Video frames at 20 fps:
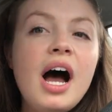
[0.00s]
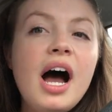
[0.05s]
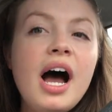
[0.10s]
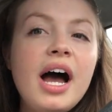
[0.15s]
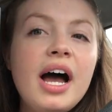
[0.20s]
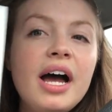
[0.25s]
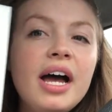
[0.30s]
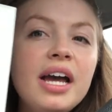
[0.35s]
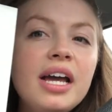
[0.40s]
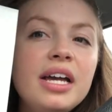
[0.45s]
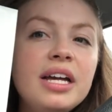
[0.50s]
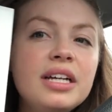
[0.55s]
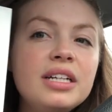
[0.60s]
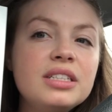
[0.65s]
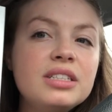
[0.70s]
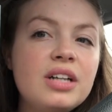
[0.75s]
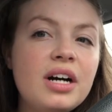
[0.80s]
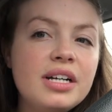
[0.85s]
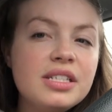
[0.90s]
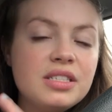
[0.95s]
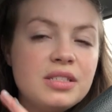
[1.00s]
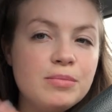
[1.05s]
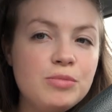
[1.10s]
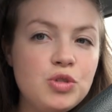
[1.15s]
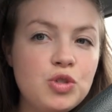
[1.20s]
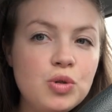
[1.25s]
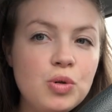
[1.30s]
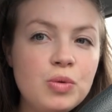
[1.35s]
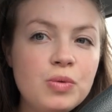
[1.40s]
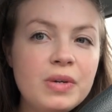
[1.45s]
I got some
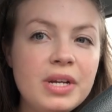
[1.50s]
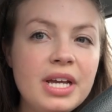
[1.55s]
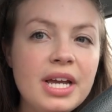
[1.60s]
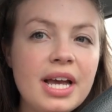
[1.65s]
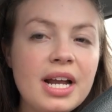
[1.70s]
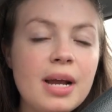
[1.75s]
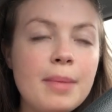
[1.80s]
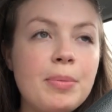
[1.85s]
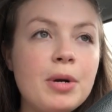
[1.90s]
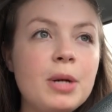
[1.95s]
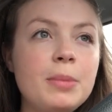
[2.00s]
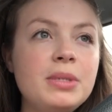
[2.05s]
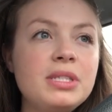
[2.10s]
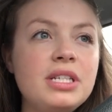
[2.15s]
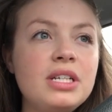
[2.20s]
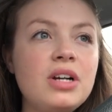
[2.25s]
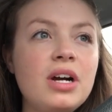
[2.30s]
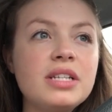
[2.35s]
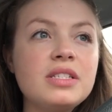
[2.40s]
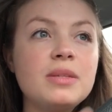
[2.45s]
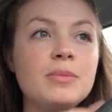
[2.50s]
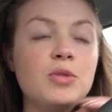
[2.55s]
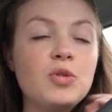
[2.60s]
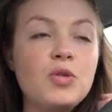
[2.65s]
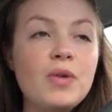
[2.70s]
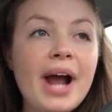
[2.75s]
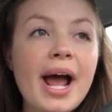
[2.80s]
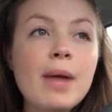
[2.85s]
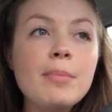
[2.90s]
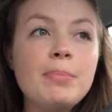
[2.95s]
jewelry and I purposely got some
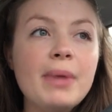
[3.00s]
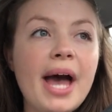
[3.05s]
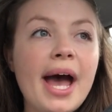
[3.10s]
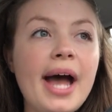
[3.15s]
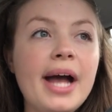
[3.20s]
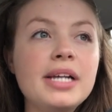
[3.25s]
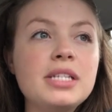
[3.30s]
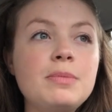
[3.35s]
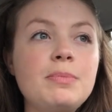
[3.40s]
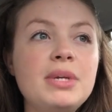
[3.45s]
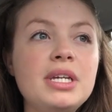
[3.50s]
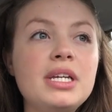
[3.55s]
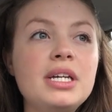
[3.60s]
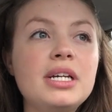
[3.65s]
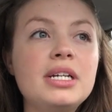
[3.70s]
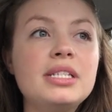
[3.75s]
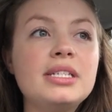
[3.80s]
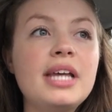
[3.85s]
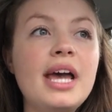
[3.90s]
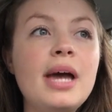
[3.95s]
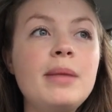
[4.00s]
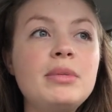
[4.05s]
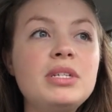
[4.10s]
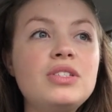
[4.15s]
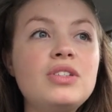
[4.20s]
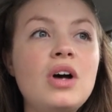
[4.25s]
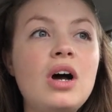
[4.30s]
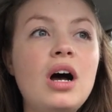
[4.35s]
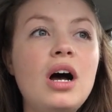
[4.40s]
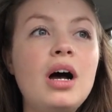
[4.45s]
grab bags because Emmy
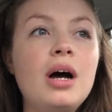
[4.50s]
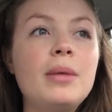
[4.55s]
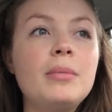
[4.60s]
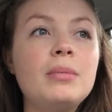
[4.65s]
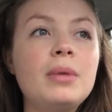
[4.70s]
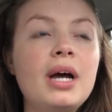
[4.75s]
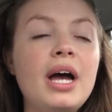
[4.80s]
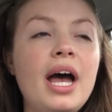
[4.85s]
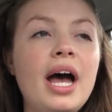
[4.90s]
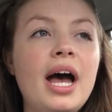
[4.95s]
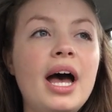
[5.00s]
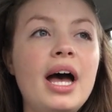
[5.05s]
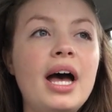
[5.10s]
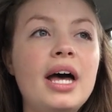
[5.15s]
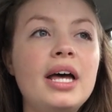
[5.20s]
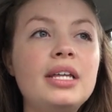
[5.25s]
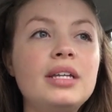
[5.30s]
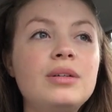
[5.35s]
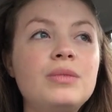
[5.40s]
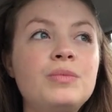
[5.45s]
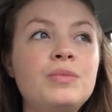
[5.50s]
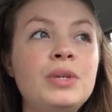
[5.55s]
Tom had